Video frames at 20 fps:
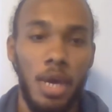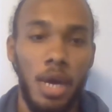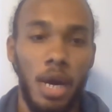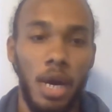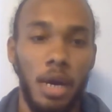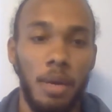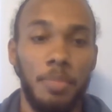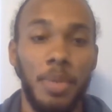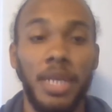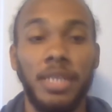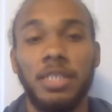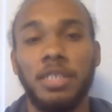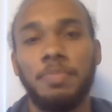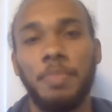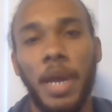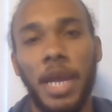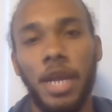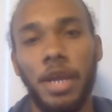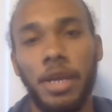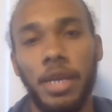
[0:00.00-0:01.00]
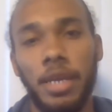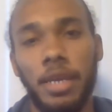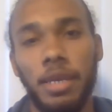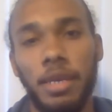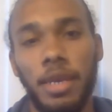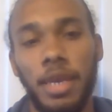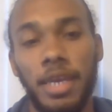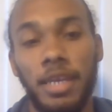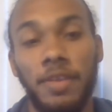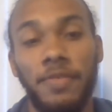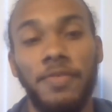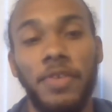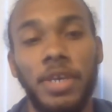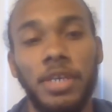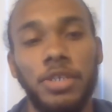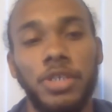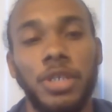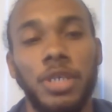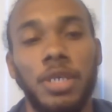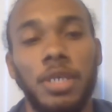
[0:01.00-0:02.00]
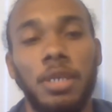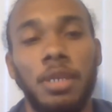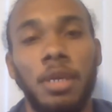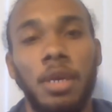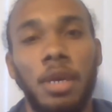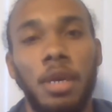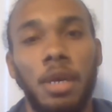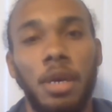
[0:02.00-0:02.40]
But inspiring innovation